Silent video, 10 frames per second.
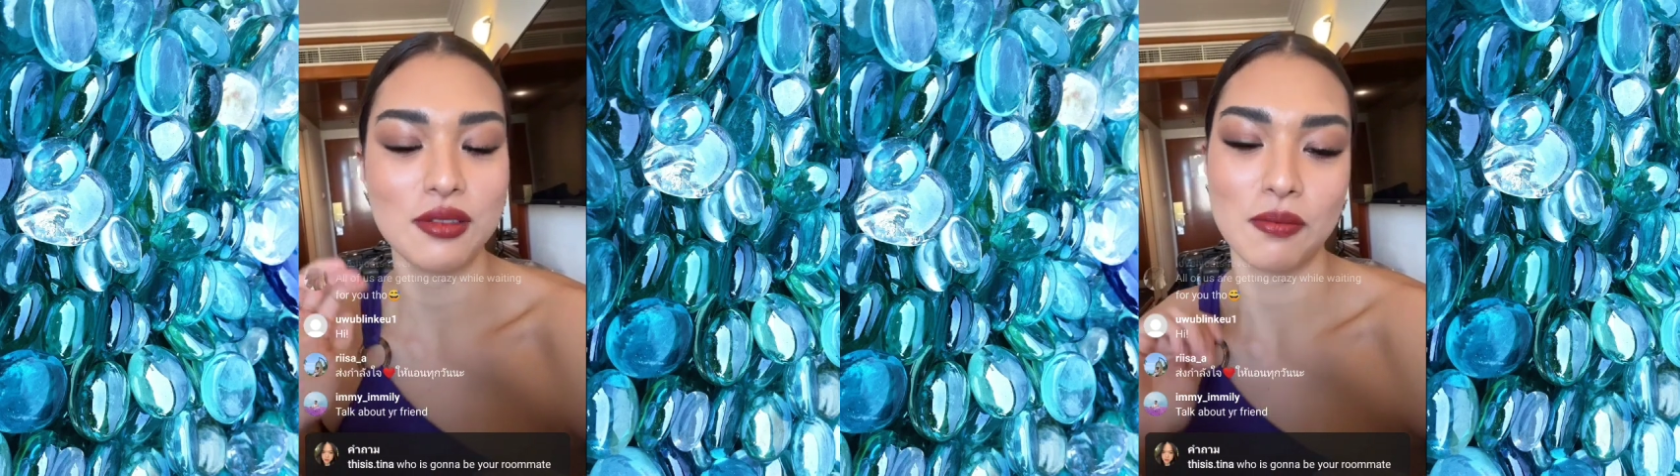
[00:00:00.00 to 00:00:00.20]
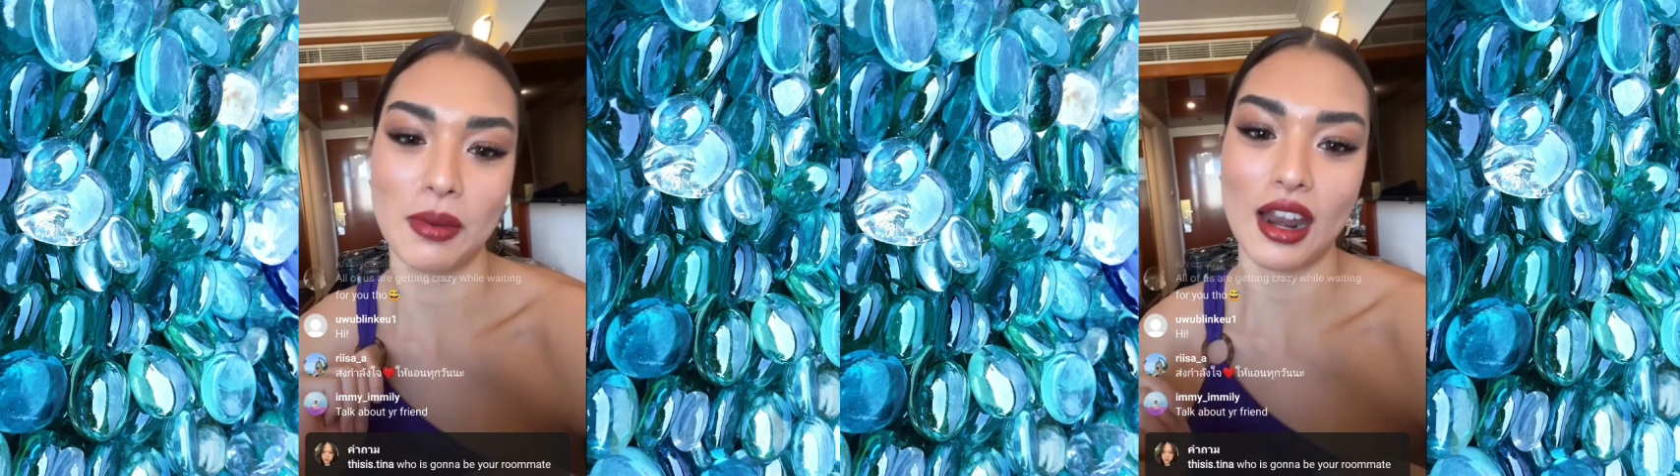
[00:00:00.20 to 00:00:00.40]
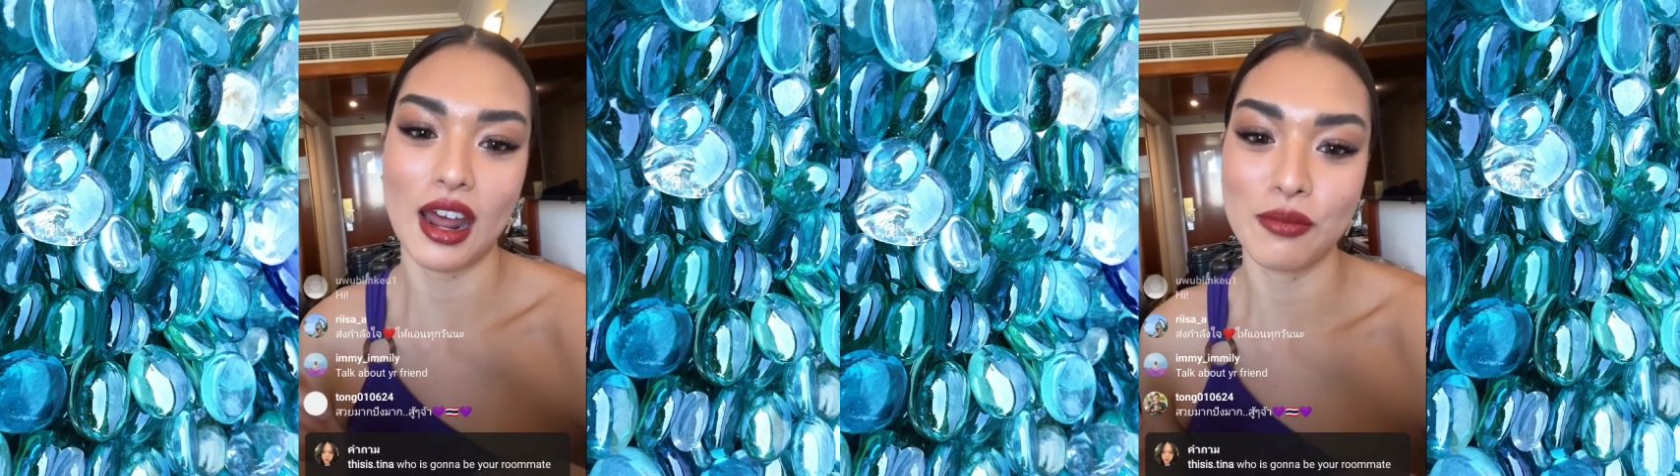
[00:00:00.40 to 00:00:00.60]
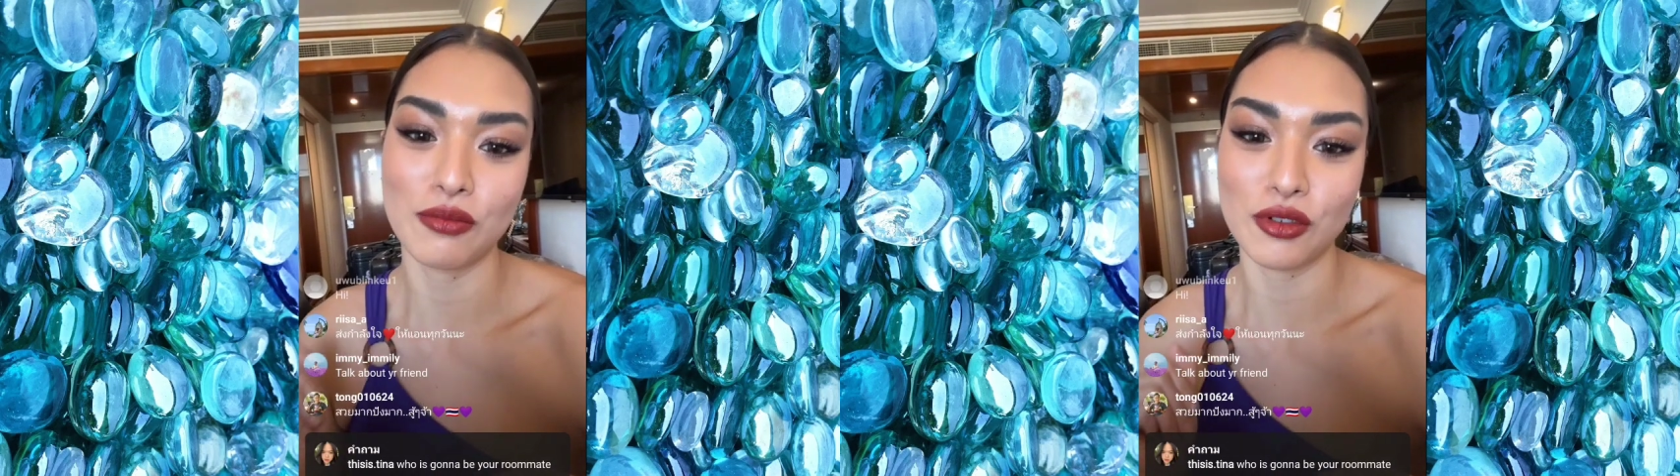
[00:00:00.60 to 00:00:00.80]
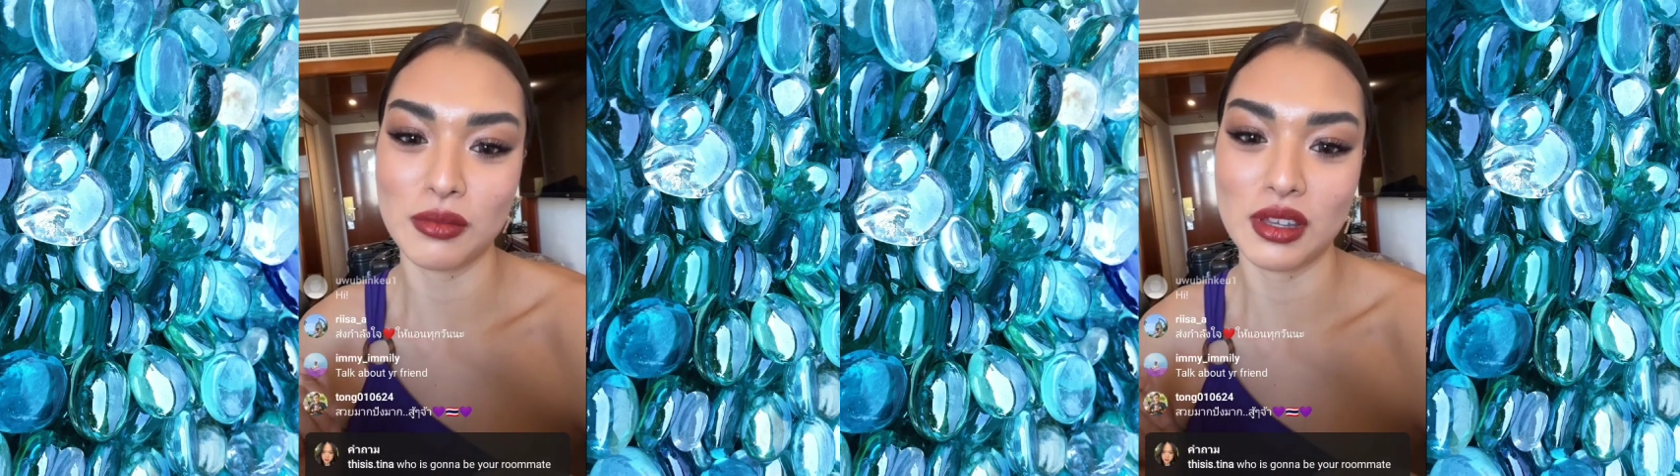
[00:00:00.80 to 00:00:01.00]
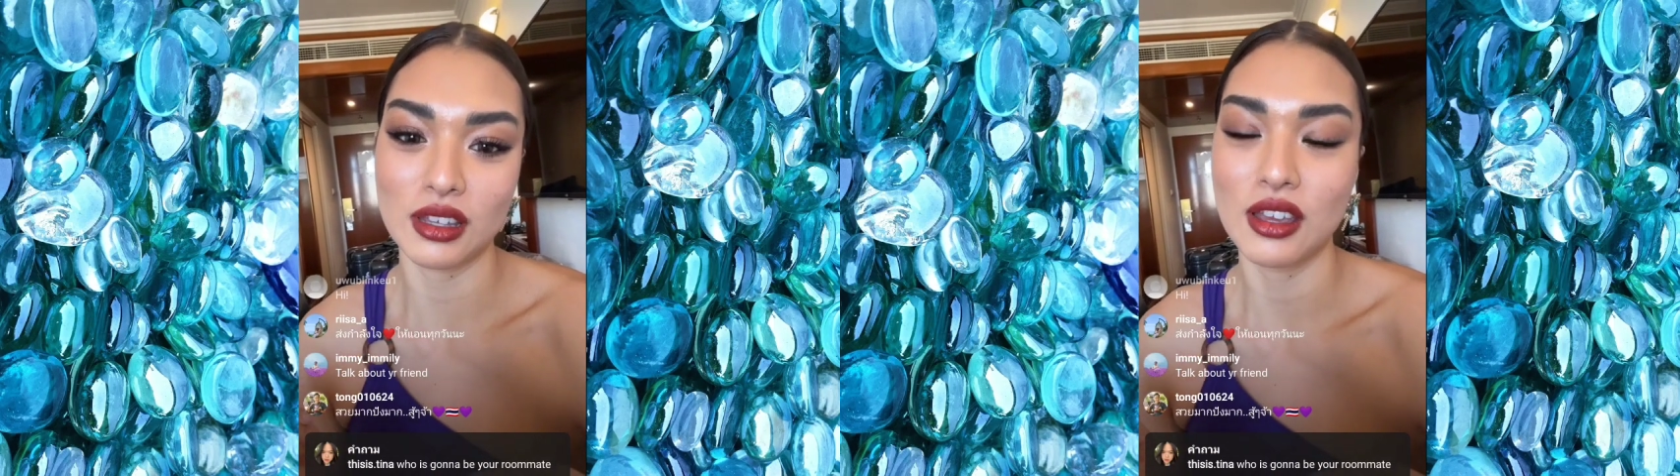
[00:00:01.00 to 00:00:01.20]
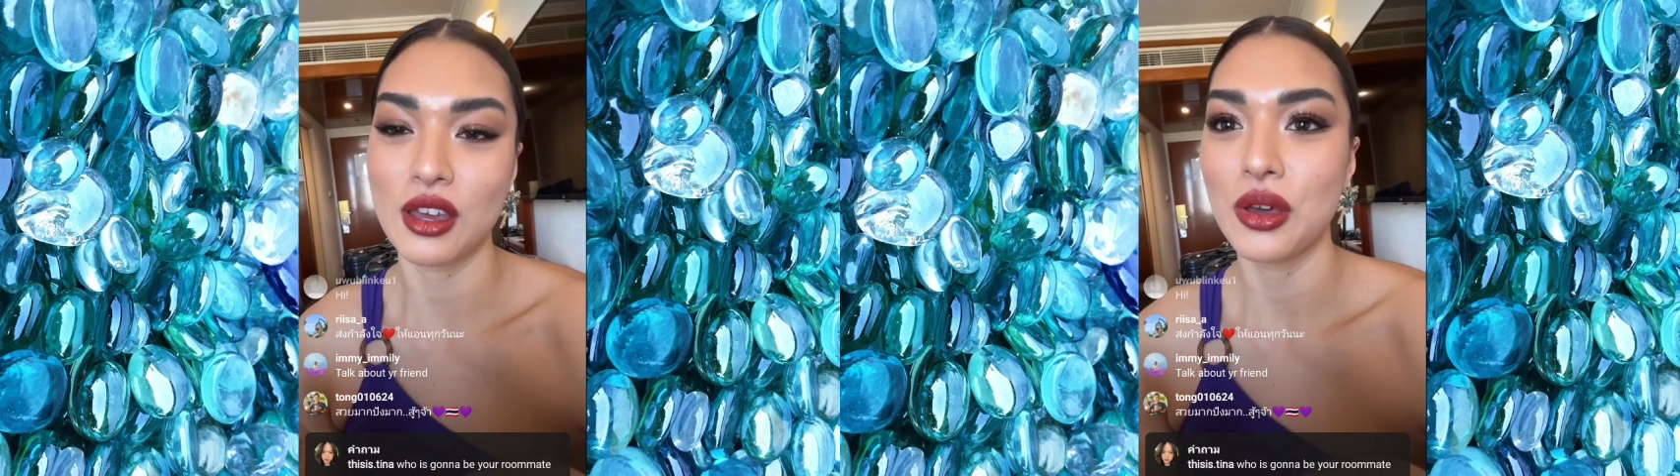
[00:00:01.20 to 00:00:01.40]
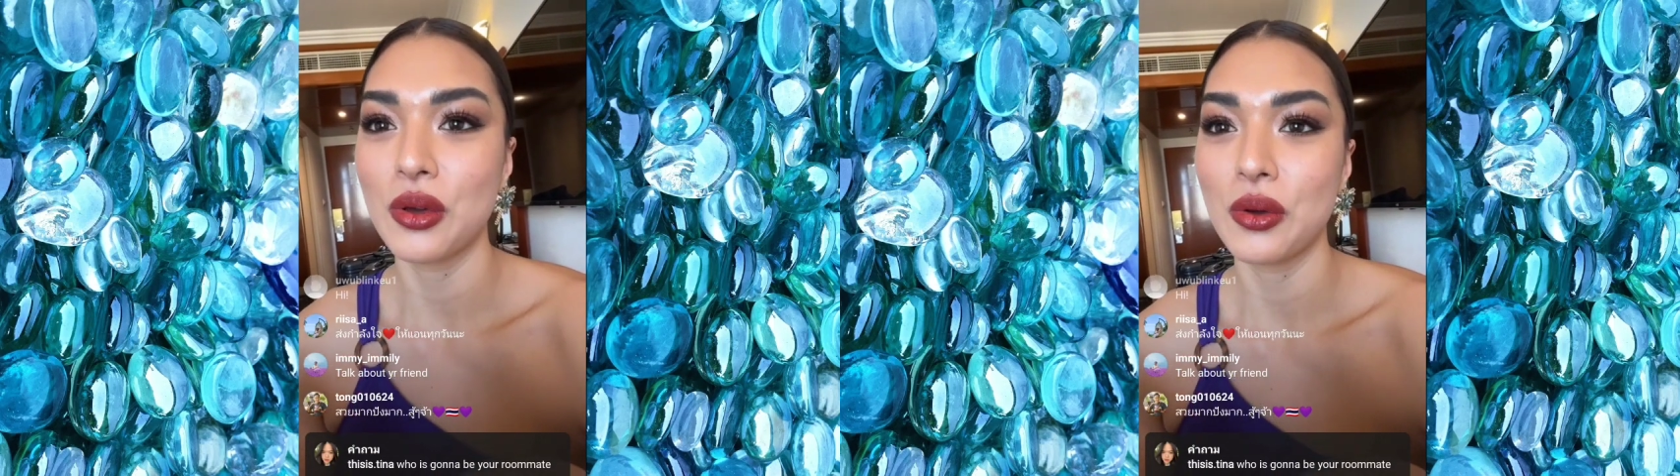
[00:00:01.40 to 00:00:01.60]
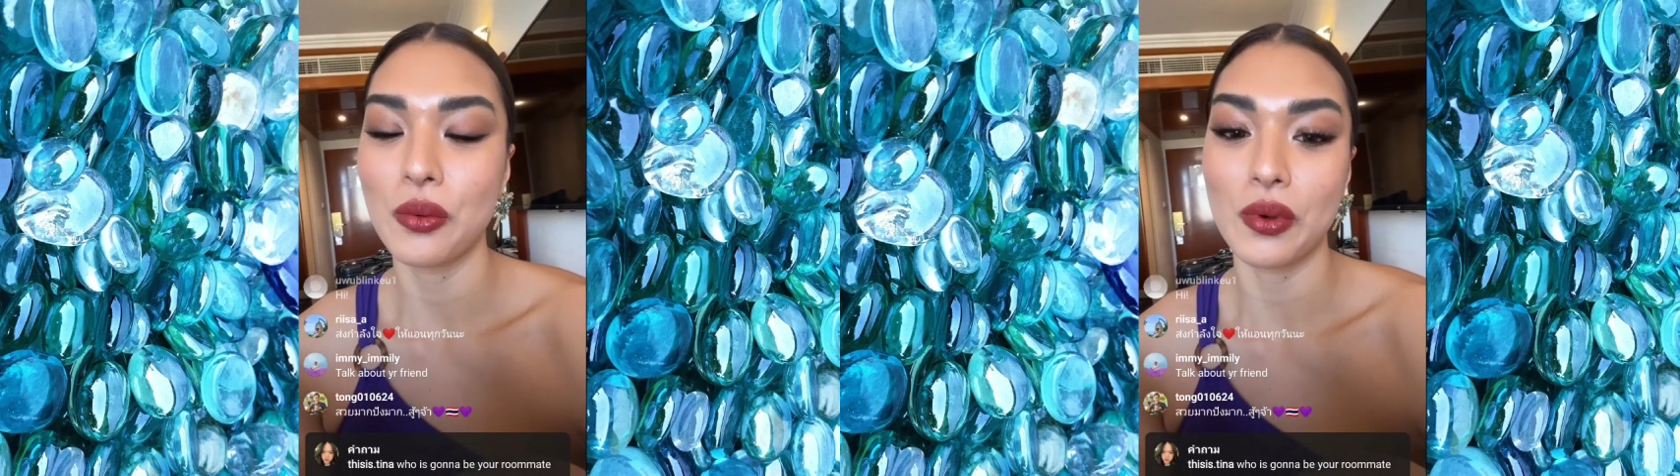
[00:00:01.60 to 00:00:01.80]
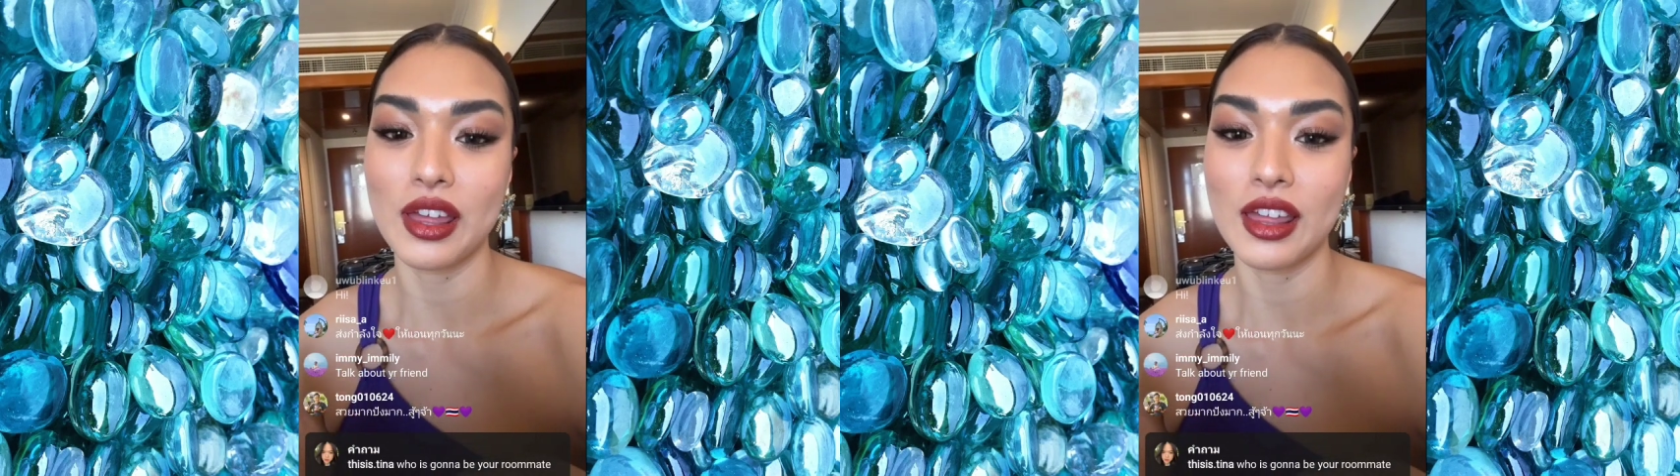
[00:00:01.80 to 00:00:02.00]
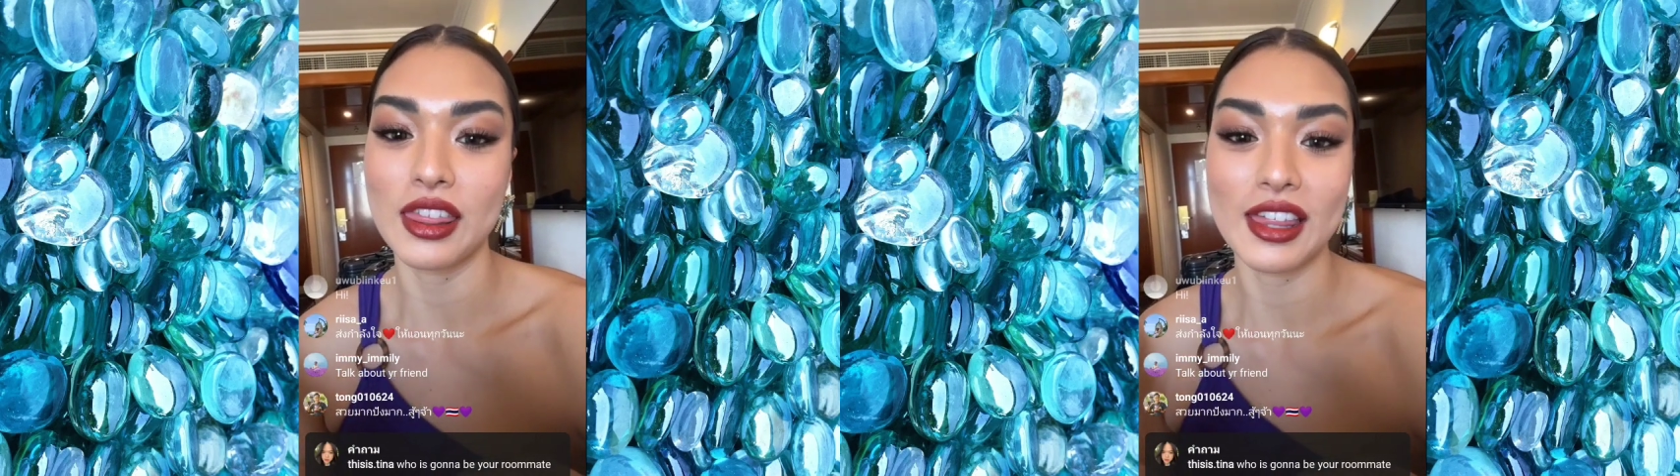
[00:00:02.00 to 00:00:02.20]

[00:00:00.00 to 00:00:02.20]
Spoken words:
but I'm rooming with